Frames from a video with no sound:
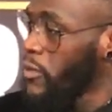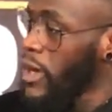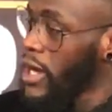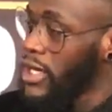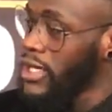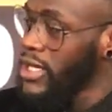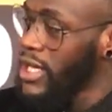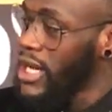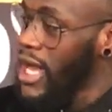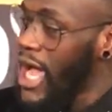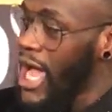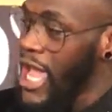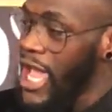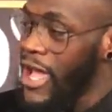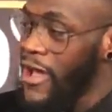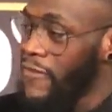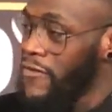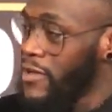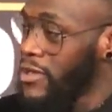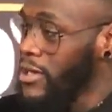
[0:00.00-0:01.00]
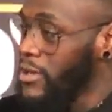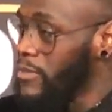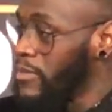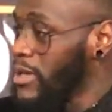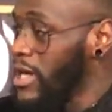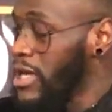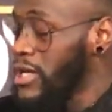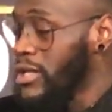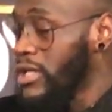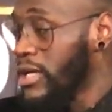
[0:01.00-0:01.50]
record that I have in the
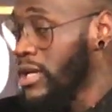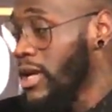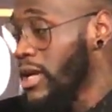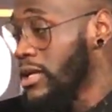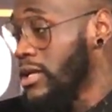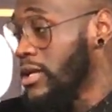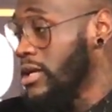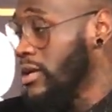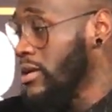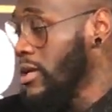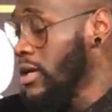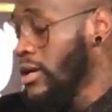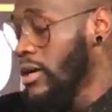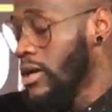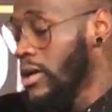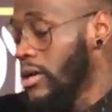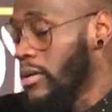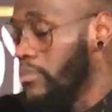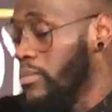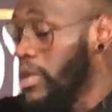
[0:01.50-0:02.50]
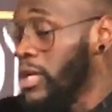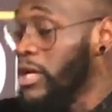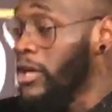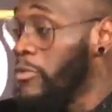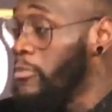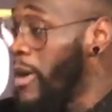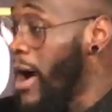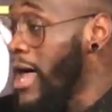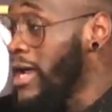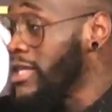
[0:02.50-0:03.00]
in the, in
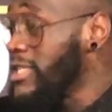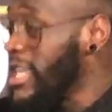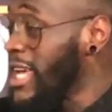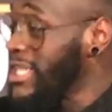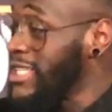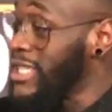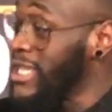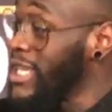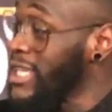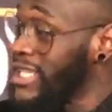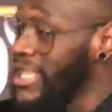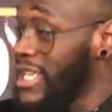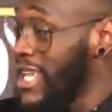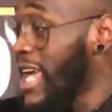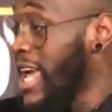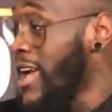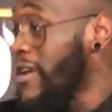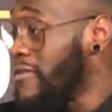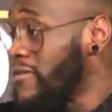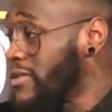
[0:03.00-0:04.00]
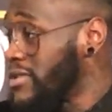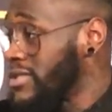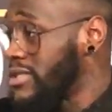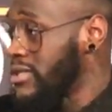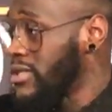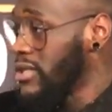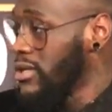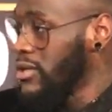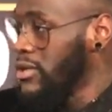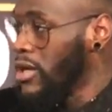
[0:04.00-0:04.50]
the body that hit the
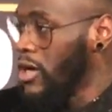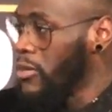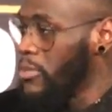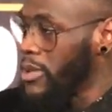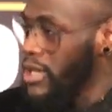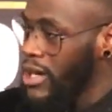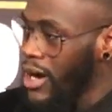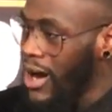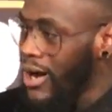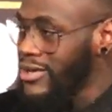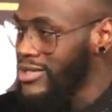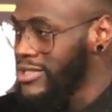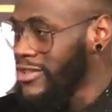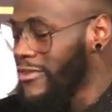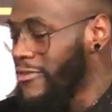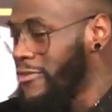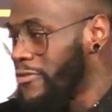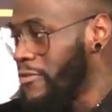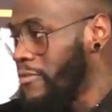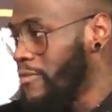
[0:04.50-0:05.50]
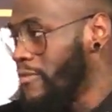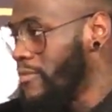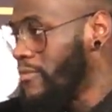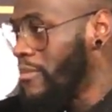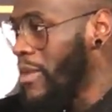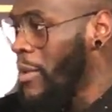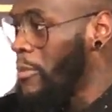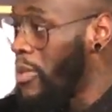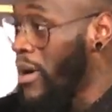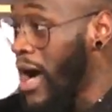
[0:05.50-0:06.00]
canvas. You know, because of
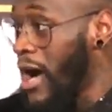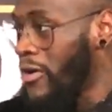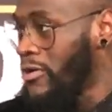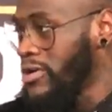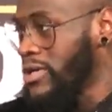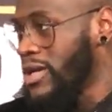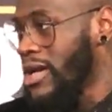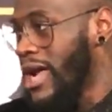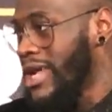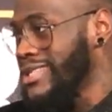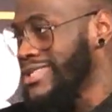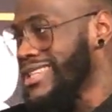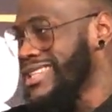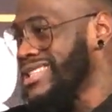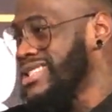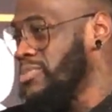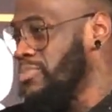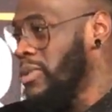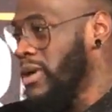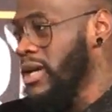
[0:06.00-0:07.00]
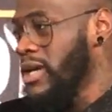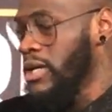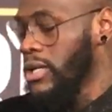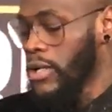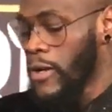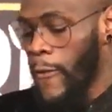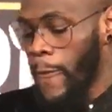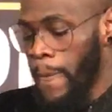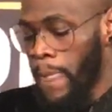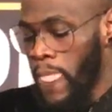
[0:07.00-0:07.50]
my power that I display.
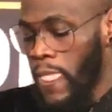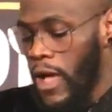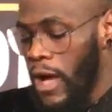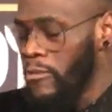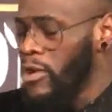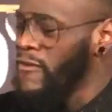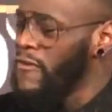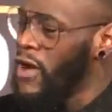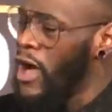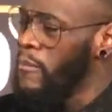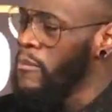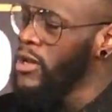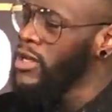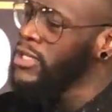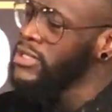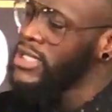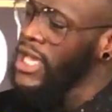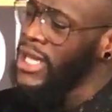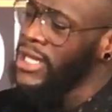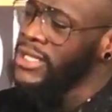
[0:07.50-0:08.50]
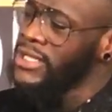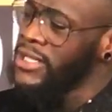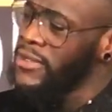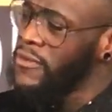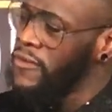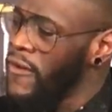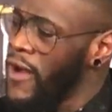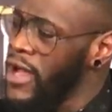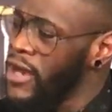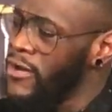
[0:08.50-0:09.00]
I'm, a, I'm an
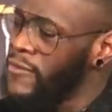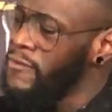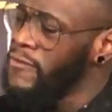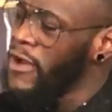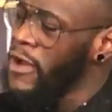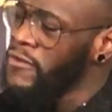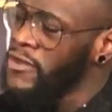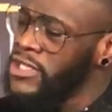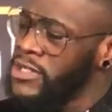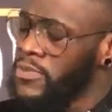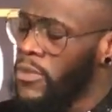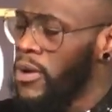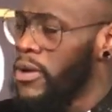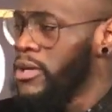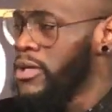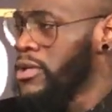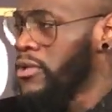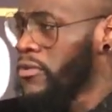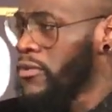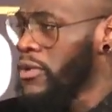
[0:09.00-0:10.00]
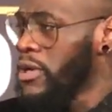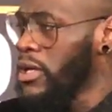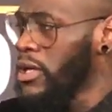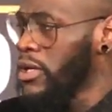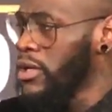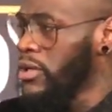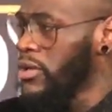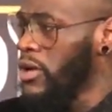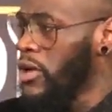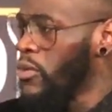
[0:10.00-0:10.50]
intelligent fighter. I'm very smart in the
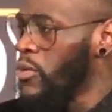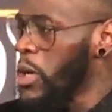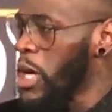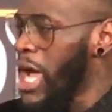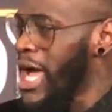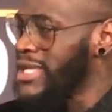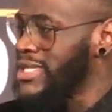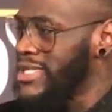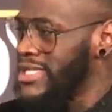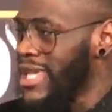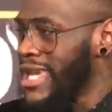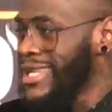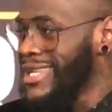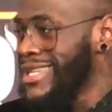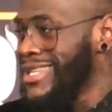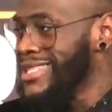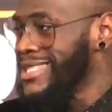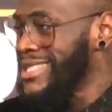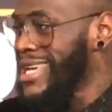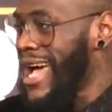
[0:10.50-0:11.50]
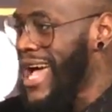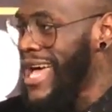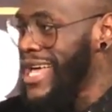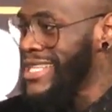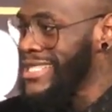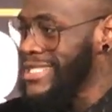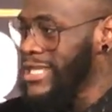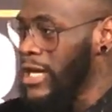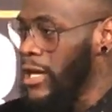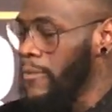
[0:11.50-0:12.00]
ring. You know, where I set these
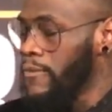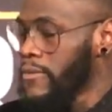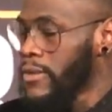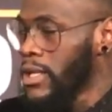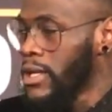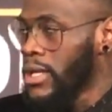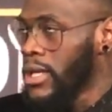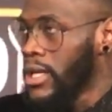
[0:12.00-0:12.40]
guys up.